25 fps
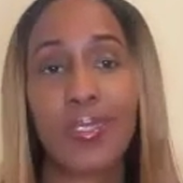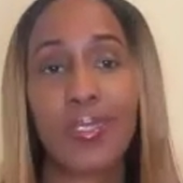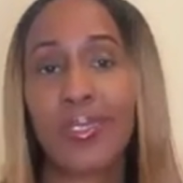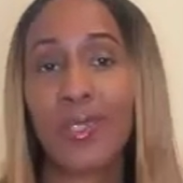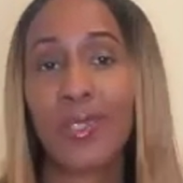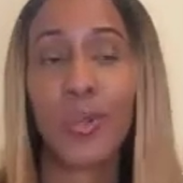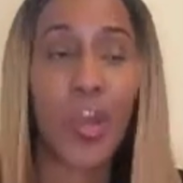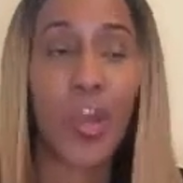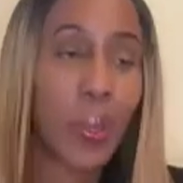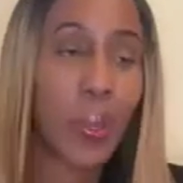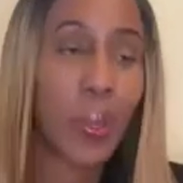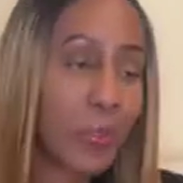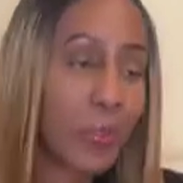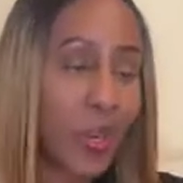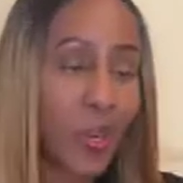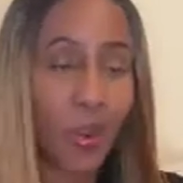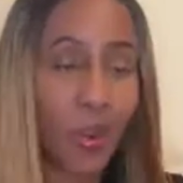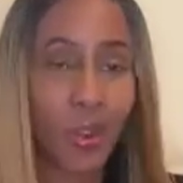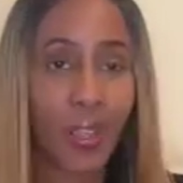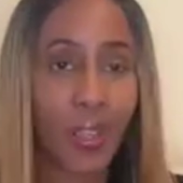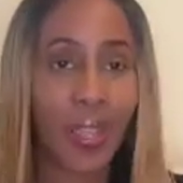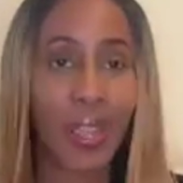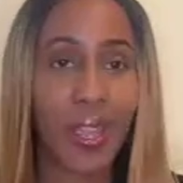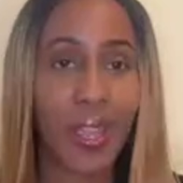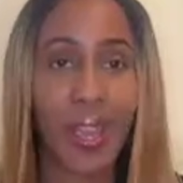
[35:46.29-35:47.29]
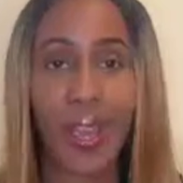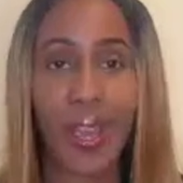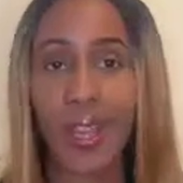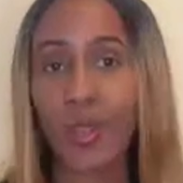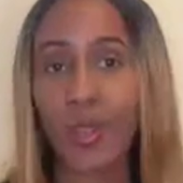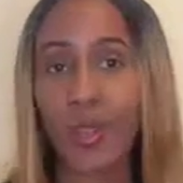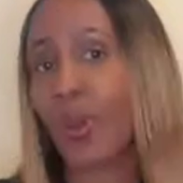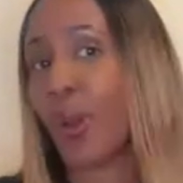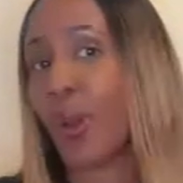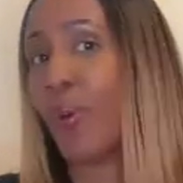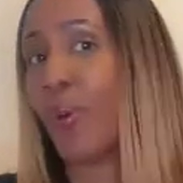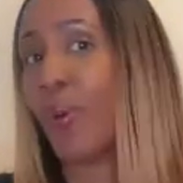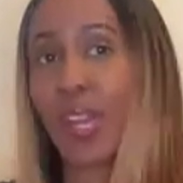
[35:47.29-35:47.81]
do I belong here?
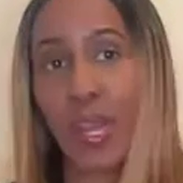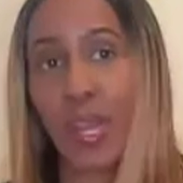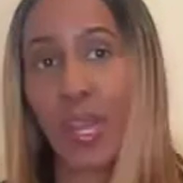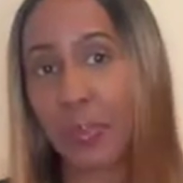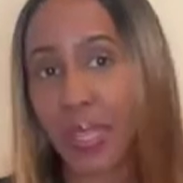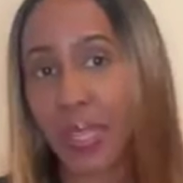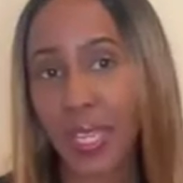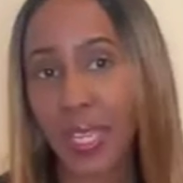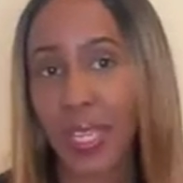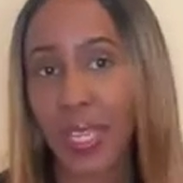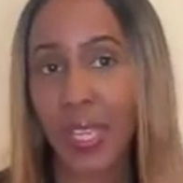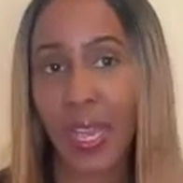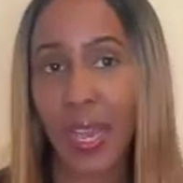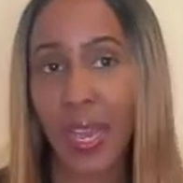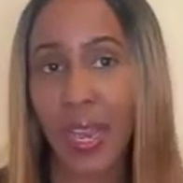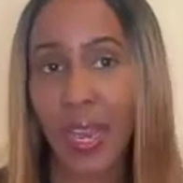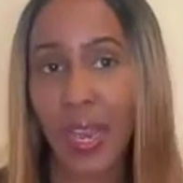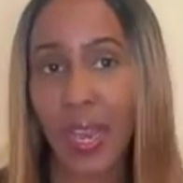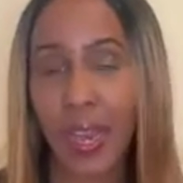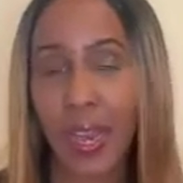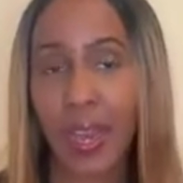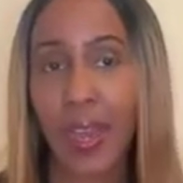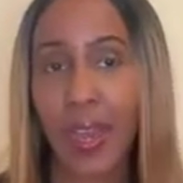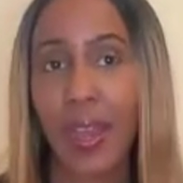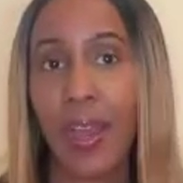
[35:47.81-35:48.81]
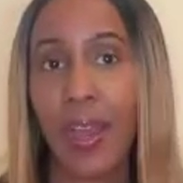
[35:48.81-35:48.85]
Do I want to be here?